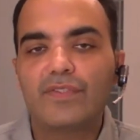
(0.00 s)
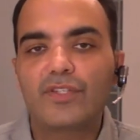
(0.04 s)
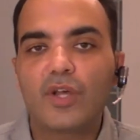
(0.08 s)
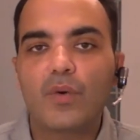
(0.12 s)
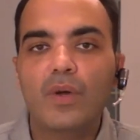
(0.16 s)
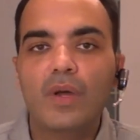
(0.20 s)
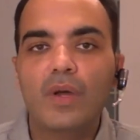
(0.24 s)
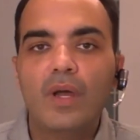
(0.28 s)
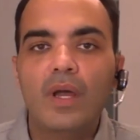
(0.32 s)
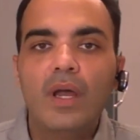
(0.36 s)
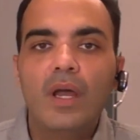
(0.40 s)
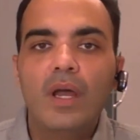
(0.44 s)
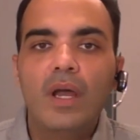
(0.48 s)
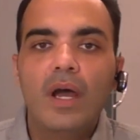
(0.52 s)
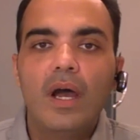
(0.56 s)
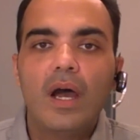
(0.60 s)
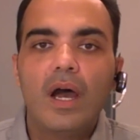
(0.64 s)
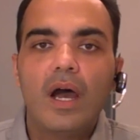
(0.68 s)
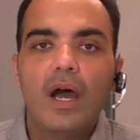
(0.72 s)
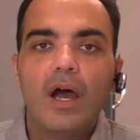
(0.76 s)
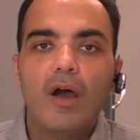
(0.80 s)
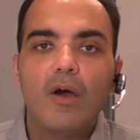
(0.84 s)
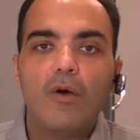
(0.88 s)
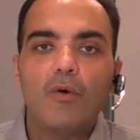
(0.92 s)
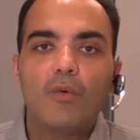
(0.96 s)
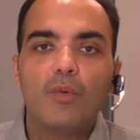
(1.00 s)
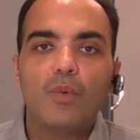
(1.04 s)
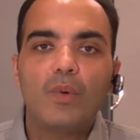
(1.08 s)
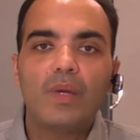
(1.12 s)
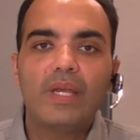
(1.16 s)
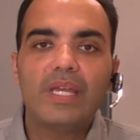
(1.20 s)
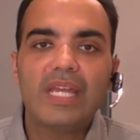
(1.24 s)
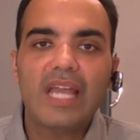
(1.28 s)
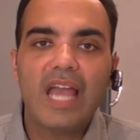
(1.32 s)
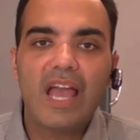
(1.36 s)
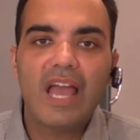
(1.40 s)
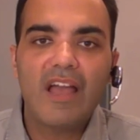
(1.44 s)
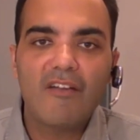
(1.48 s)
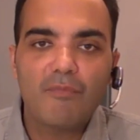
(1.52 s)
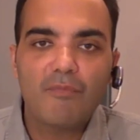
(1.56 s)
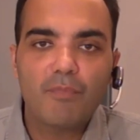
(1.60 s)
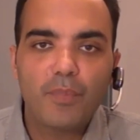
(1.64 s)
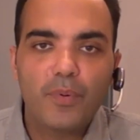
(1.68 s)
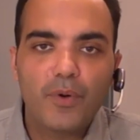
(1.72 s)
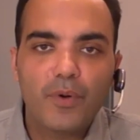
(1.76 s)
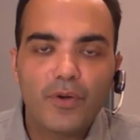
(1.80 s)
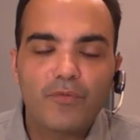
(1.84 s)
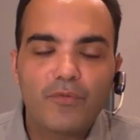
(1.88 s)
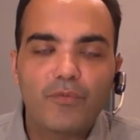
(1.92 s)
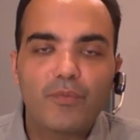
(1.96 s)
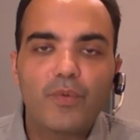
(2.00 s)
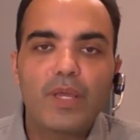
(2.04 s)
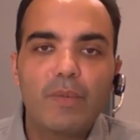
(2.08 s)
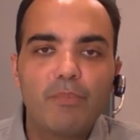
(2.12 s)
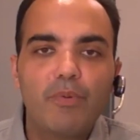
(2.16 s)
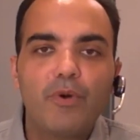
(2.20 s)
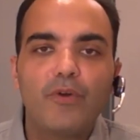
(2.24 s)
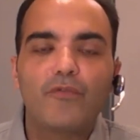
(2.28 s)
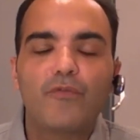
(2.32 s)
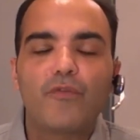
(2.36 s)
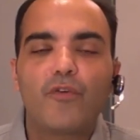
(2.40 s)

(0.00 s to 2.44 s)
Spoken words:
So we put